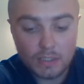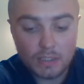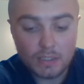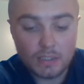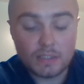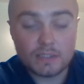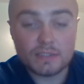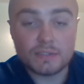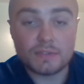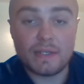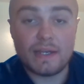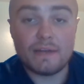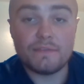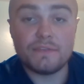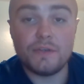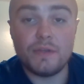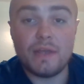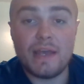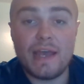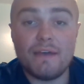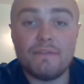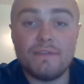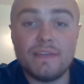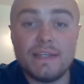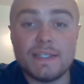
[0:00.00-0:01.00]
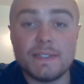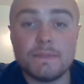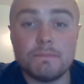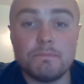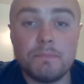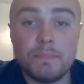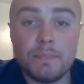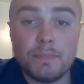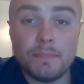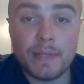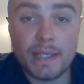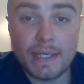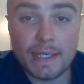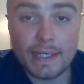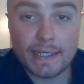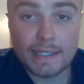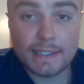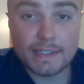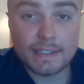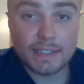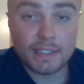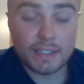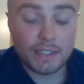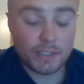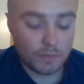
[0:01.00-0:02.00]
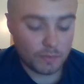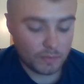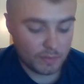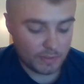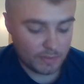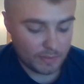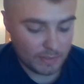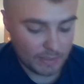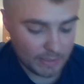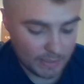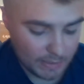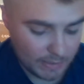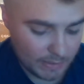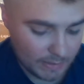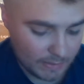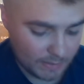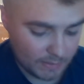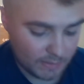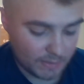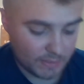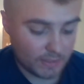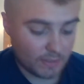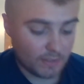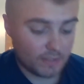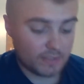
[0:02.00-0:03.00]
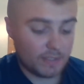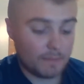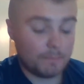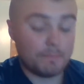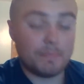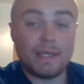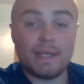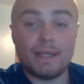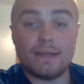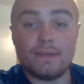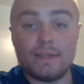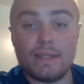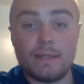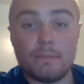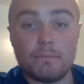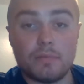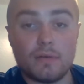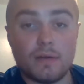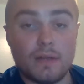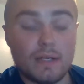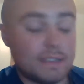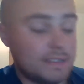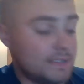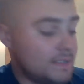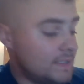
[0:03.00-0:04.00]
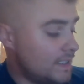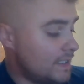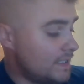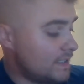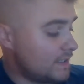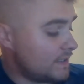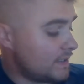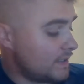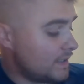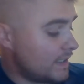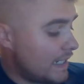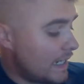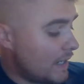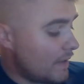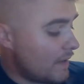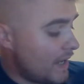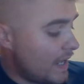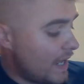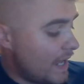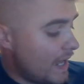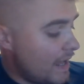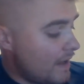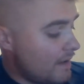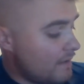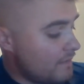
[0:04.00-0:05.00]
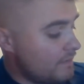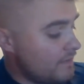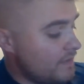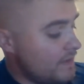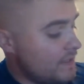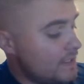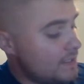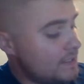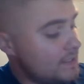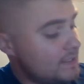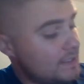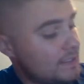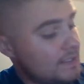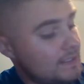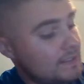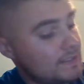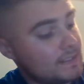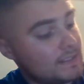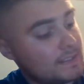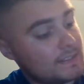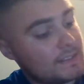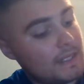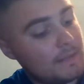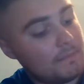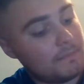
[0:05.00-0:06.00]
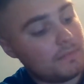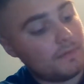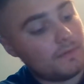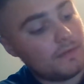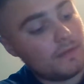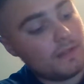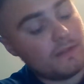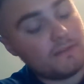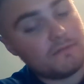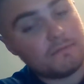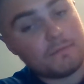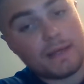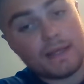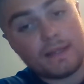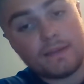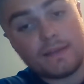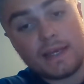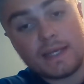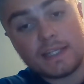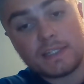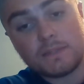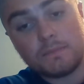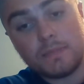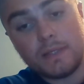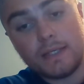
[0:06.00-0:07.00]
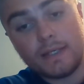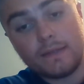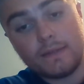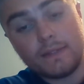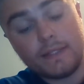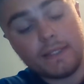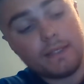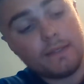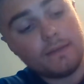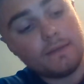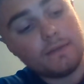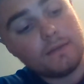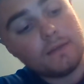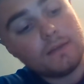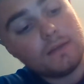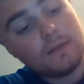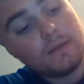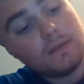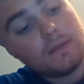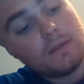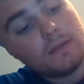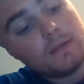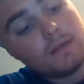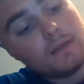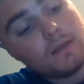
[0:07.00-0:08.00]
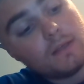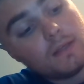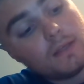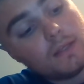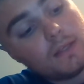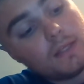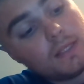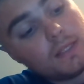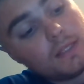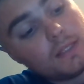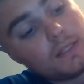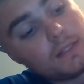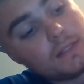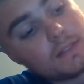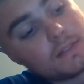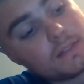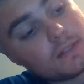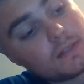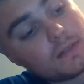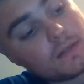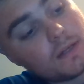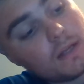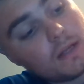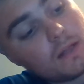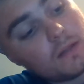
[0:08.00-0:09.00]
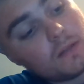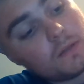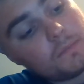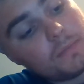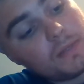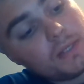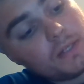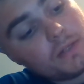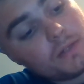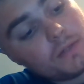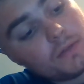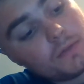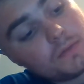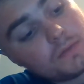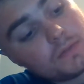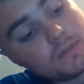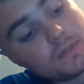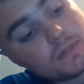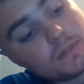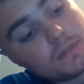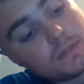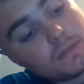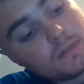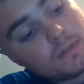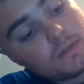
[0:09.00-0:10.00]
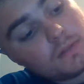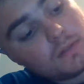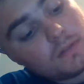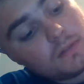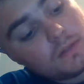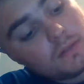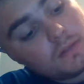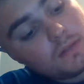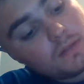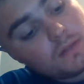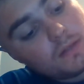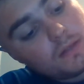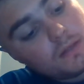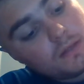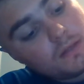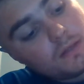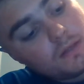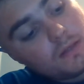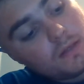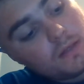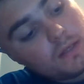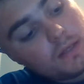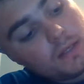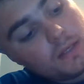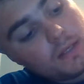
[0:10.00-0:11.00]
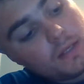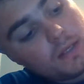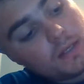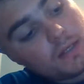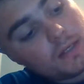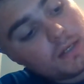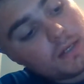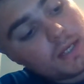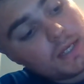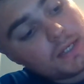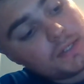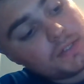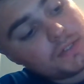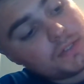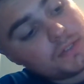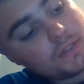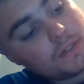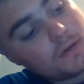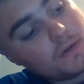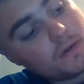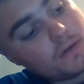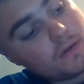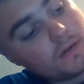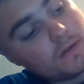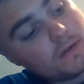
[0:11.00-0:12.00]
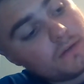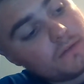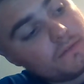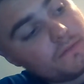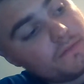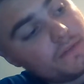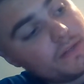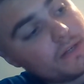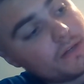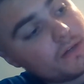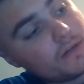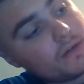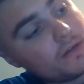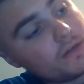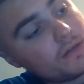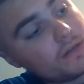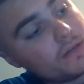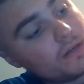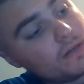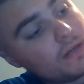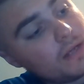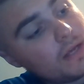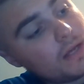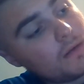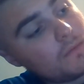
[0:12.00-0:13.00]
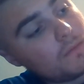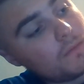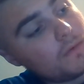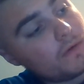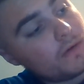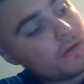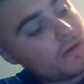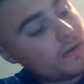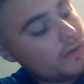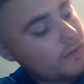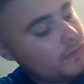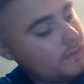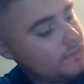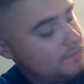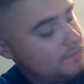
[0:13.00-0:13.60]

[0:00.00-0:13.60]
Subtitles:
So after you have these picked, you would start the pickling process. Now I have this as an example of my last pickling. These are jalapenos in a nice jar of vinegar and hot water.